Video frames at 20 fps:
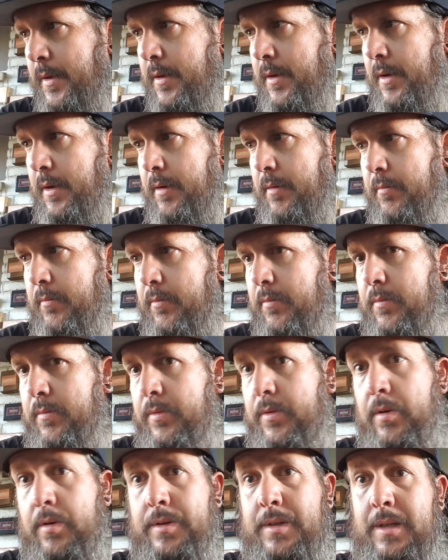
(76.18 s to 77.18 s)
Um,
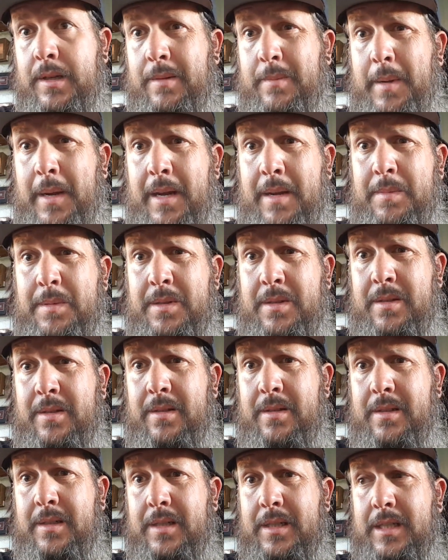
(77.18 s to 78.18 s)
13 pipes
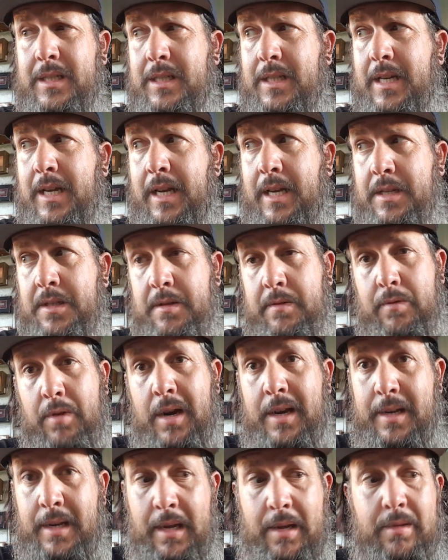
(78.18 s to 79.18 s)
as of
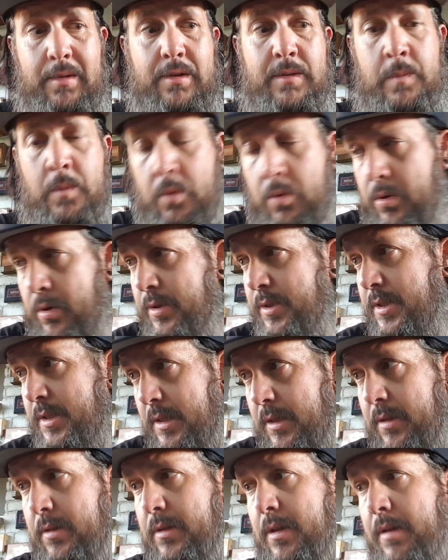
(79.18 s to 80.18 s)
right now. There's more
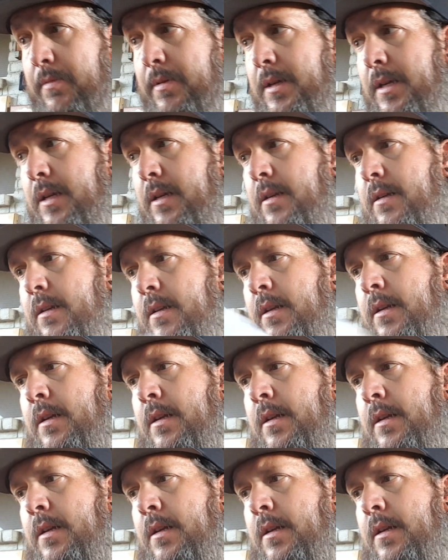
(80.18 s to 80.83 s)
still coming in.